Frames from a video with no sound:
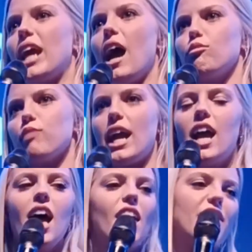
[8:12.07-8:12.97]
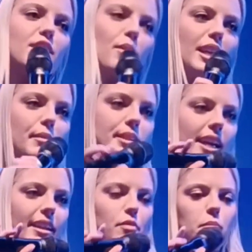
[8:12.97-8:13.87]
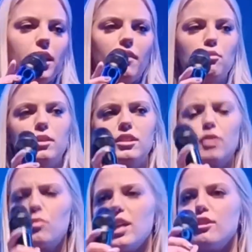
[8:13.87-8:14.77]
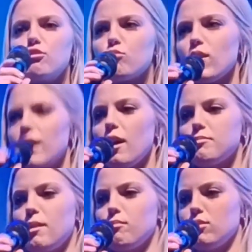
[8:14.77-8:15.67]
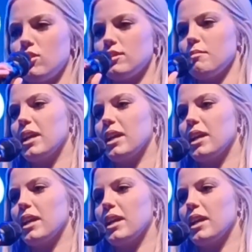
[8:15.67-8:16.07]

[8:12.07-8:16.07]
Yeah. Right. That's what I keep telling everybody. Like, Reneé, you should write up tempo songs.